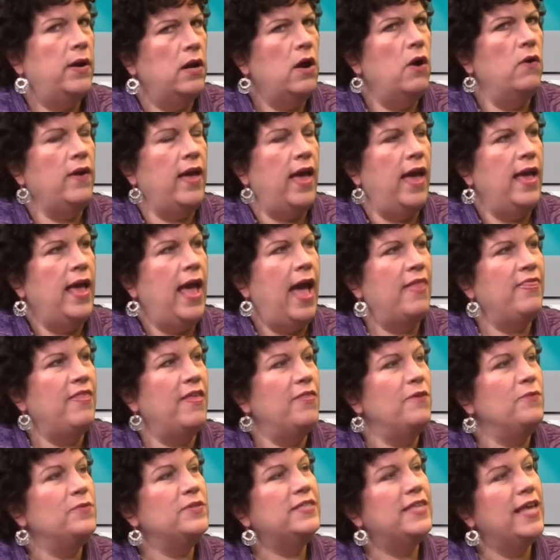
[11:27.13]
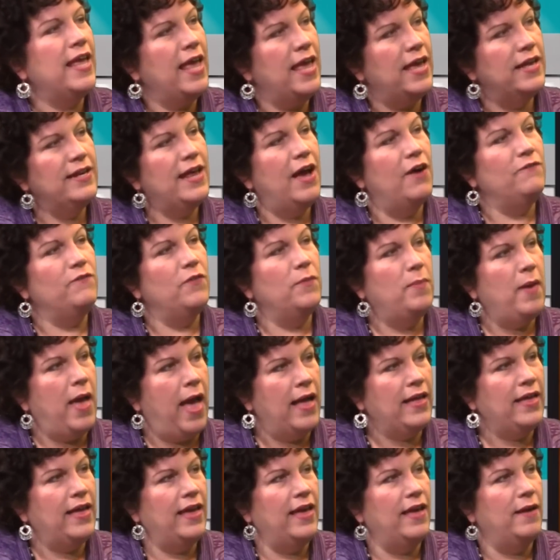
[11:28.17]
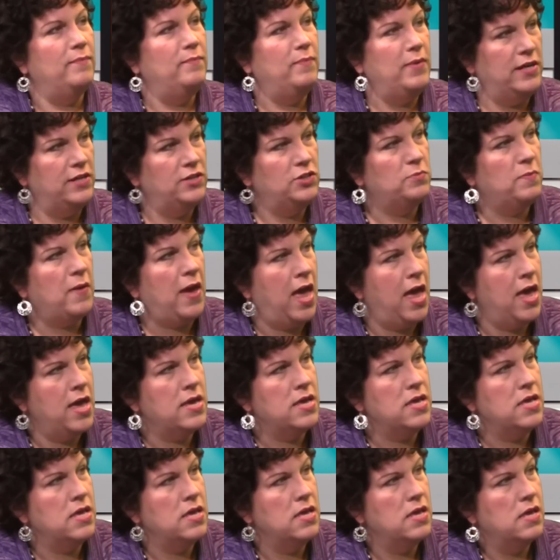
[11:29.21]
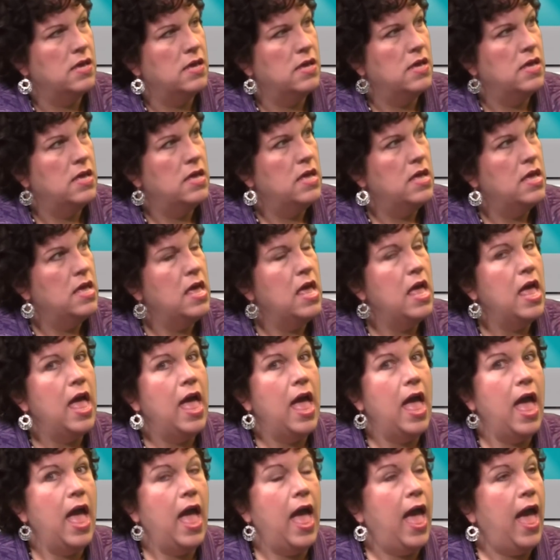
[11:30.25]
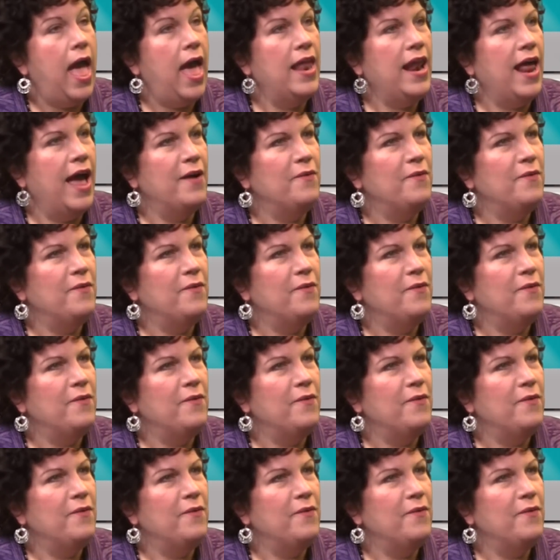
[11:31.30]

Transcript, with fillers: but okay, and then there was the handout for packing a beach bag, and